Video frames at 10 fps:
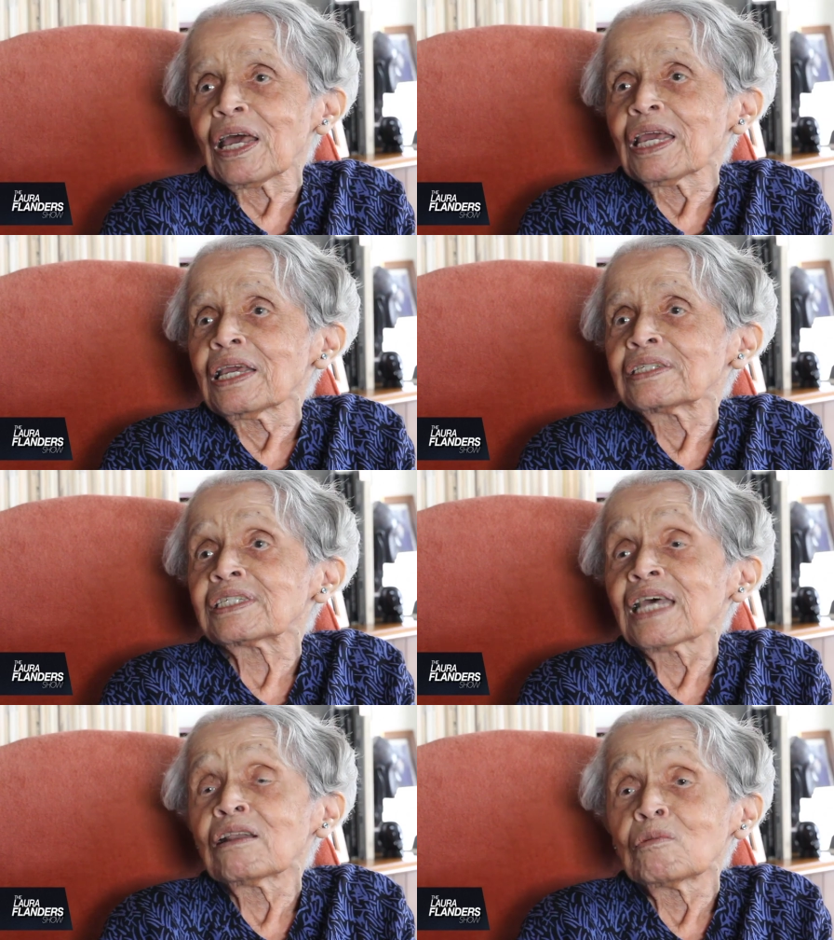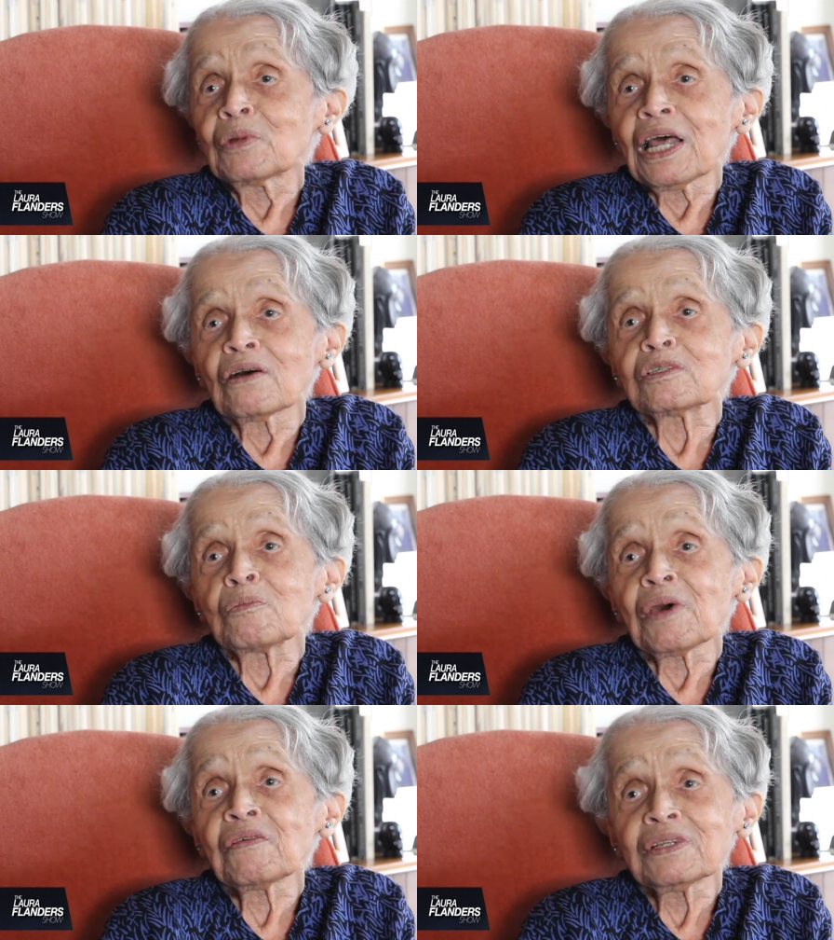a settlement house,
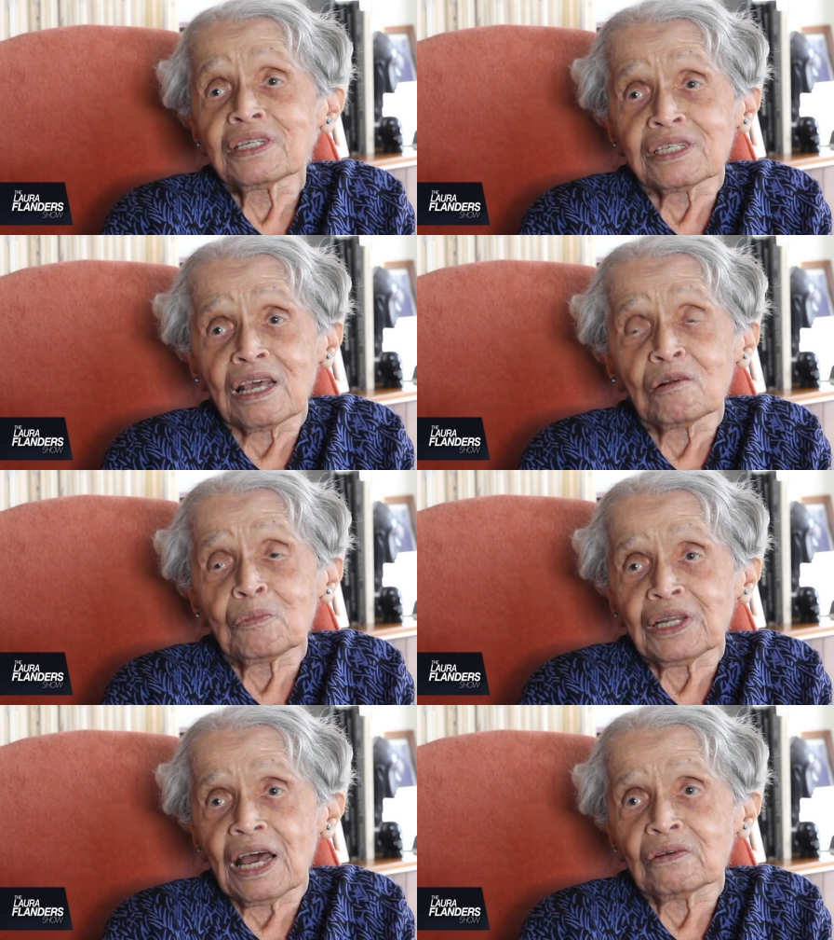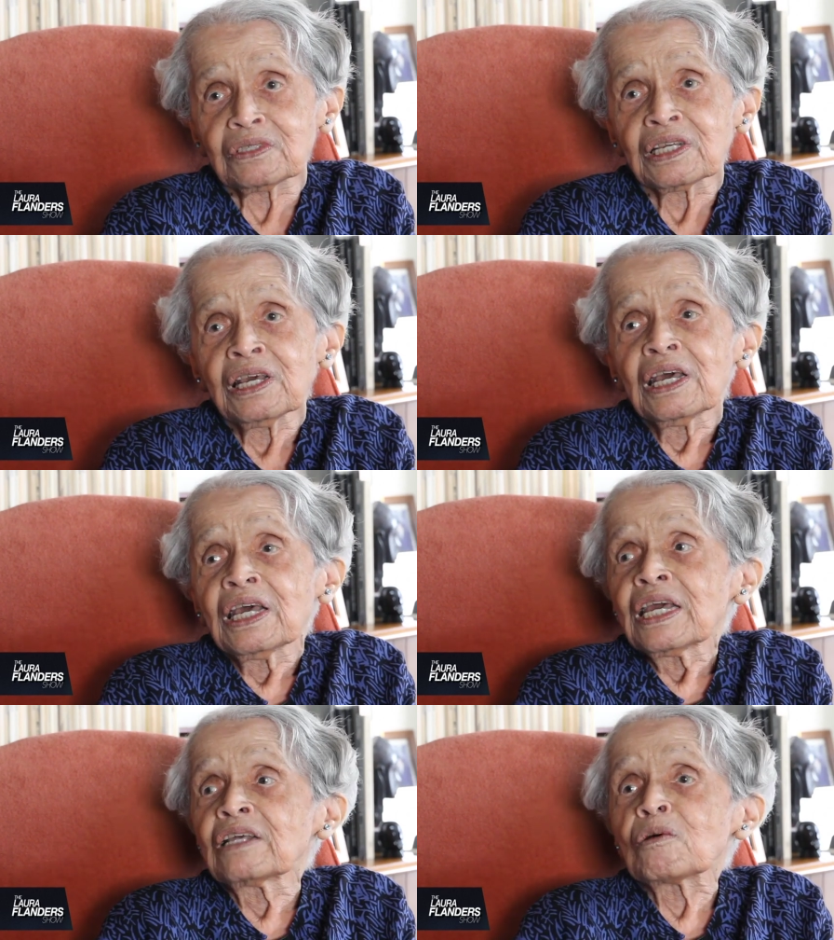a Methodist settlement house,
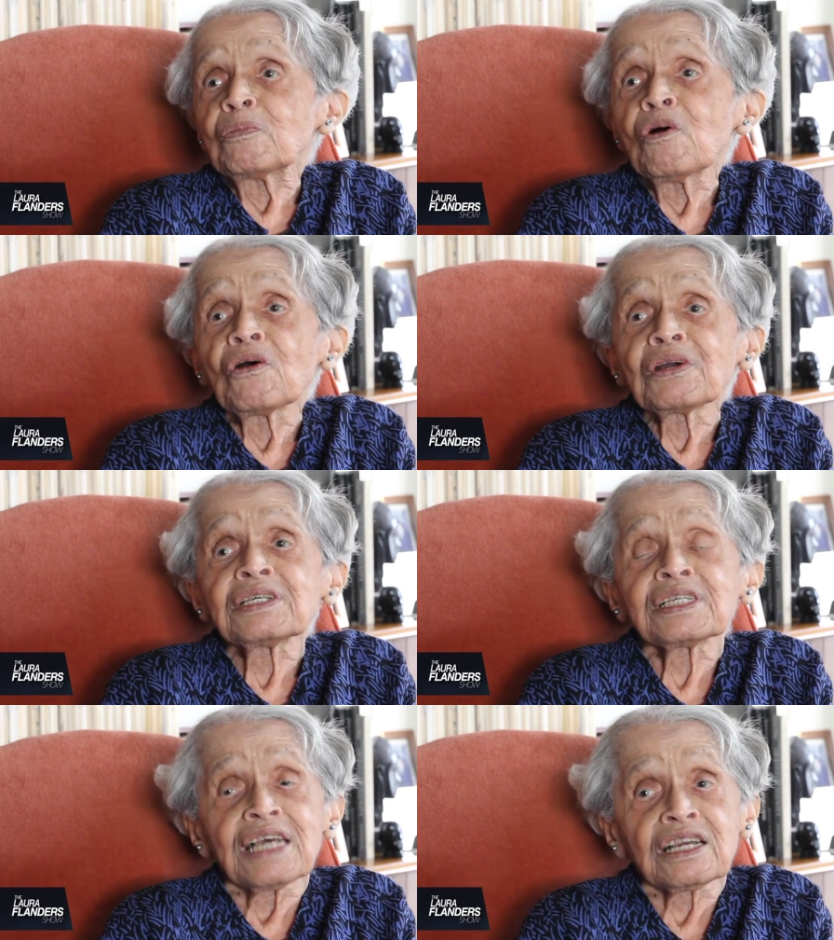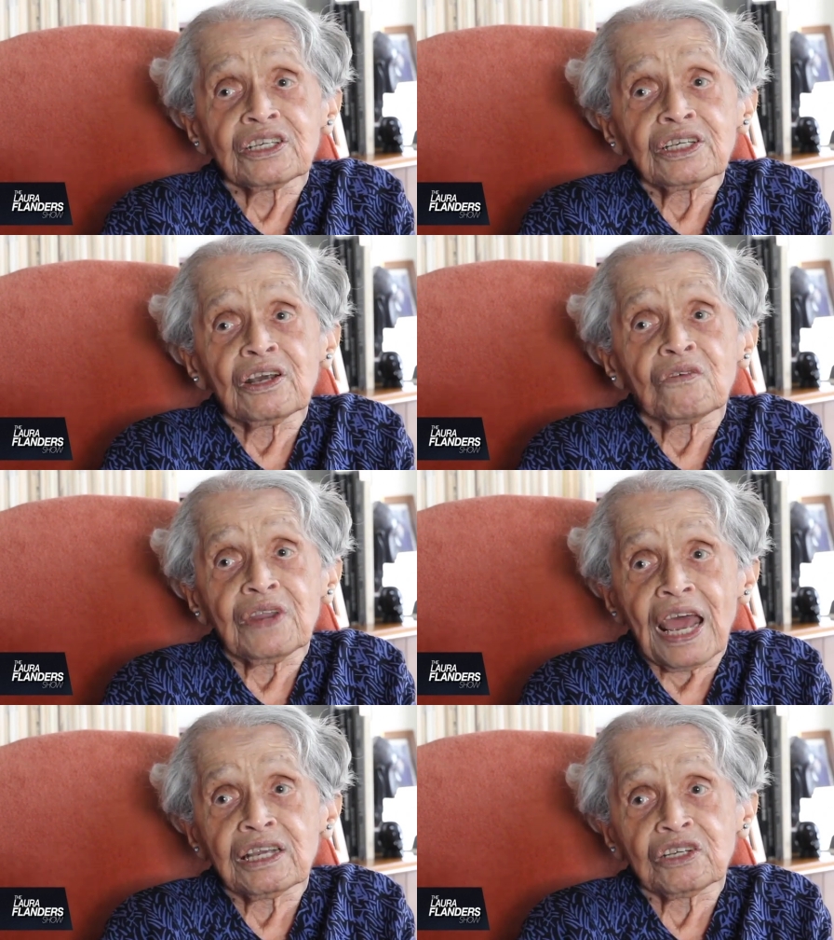in the poorest section of
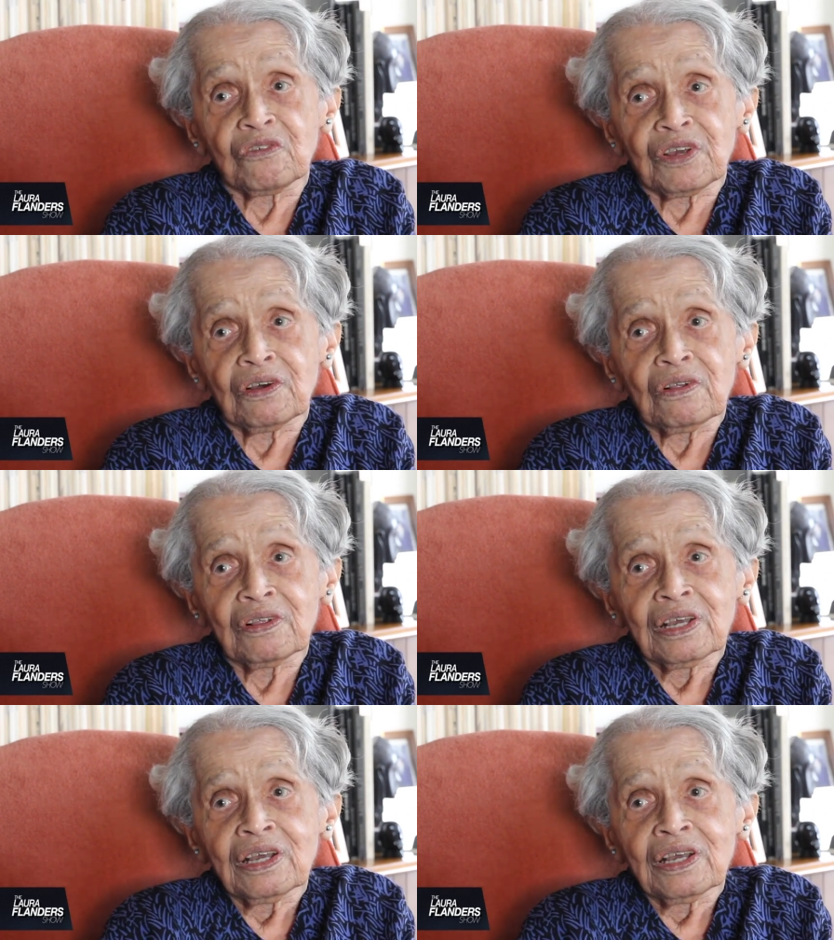Nashville,